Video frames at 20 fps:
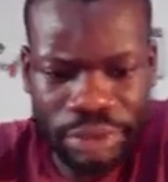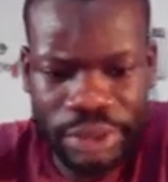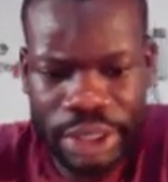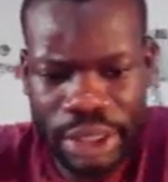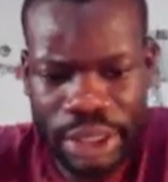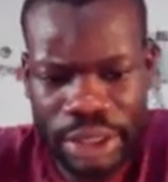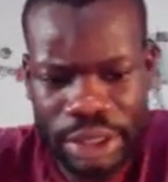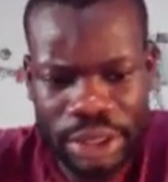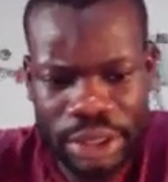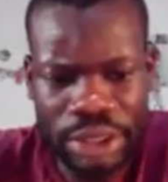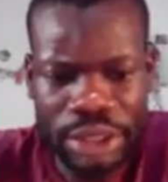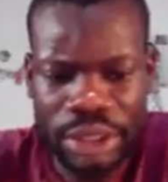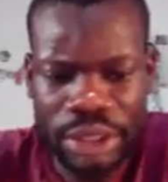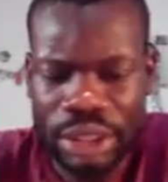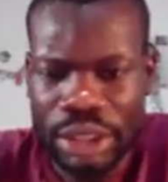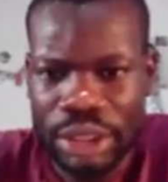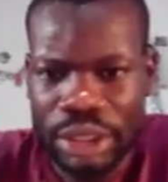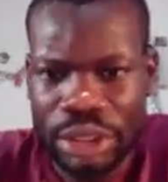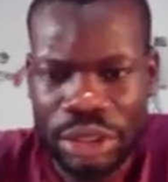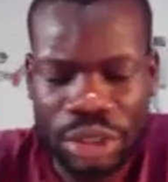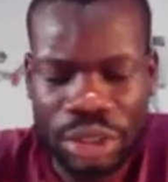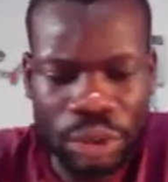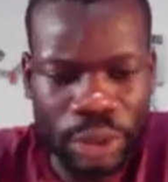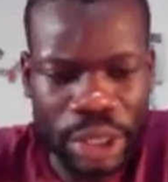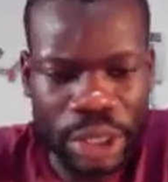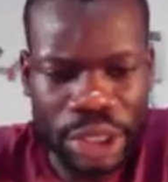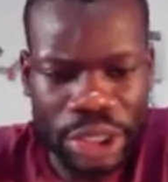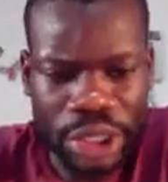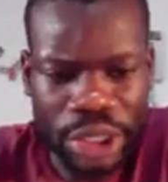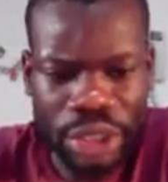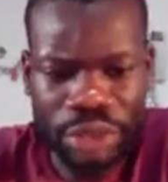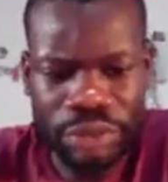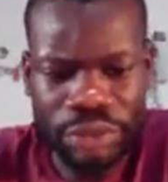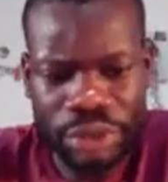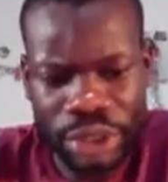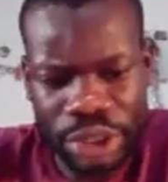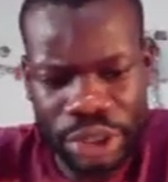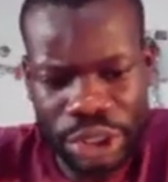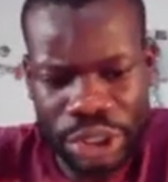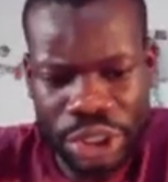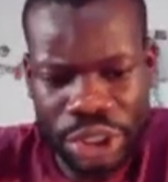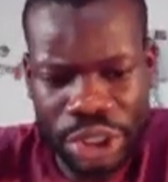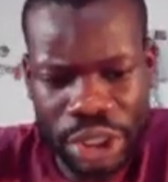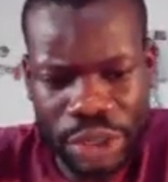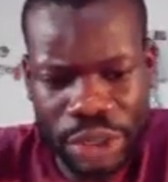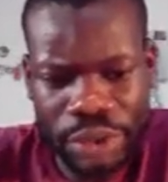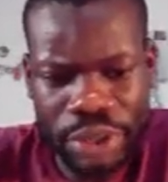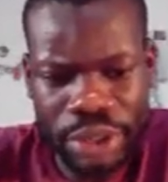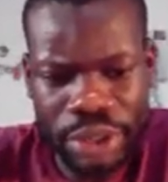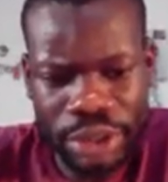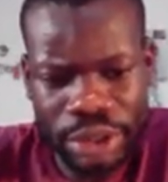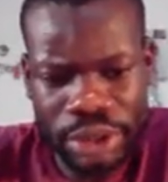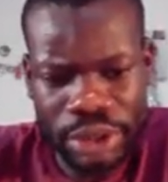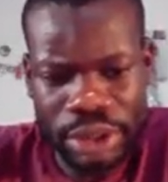test. So we are checking for stationarity